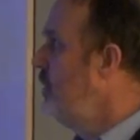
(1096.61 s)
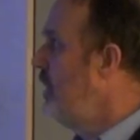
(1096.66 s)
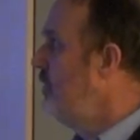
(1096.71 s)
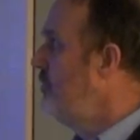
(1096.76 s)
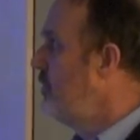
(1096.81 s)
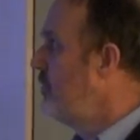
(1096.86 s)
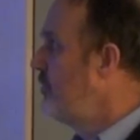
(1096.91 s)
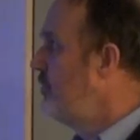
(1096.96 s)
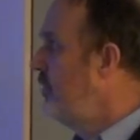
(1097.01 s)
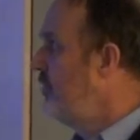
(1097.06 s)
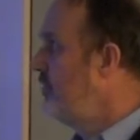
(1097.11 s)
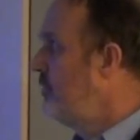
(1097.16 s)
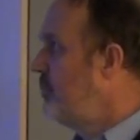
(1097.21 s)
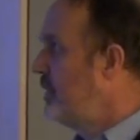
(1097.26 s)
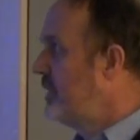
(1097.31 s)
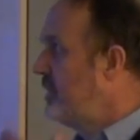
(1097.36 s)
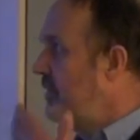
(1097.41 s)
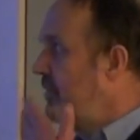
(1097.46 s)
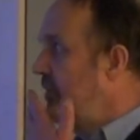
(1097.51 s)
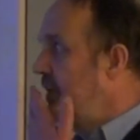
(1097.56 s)
level of
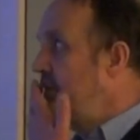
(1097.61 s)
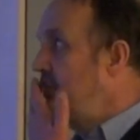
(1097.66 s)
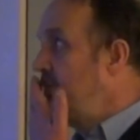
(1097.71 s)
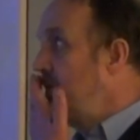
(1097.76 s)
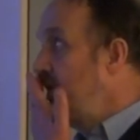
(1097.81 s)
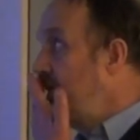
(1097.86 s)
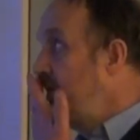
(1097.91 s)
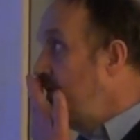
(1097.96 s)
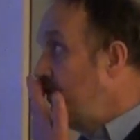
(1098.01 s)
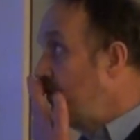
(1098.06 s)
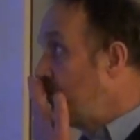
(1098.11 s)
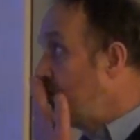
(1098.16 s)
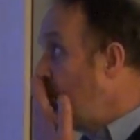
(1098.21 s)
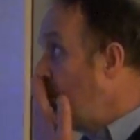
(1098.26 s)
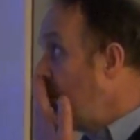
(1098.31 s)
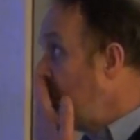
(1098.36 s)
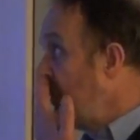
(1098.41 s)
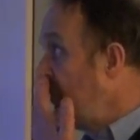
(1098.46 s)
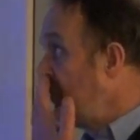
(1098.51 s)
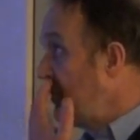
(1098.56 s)
systematization in the
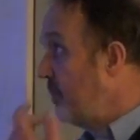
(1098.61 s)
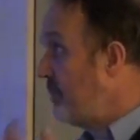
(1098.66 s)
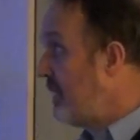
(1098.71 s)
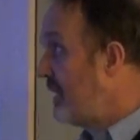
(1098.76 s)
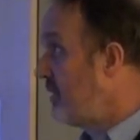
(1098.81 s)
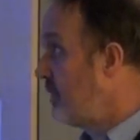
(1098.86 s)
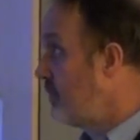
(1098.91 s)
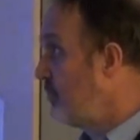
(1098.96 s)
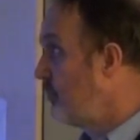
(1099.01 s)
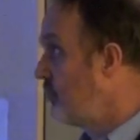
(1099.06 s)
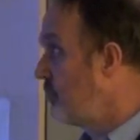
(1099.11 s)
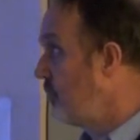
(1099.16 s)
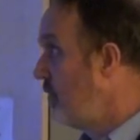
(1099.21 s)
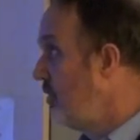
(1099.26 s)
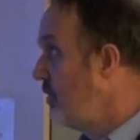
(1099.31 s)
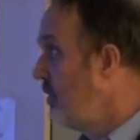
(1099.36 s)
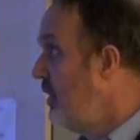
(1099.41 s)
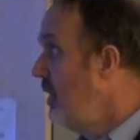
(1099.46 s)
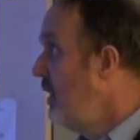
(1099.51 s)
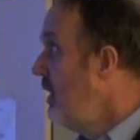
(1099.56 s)
scoring of tobacco
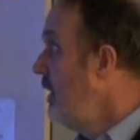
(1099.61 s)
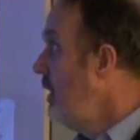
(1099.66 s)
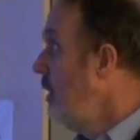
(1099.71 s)
control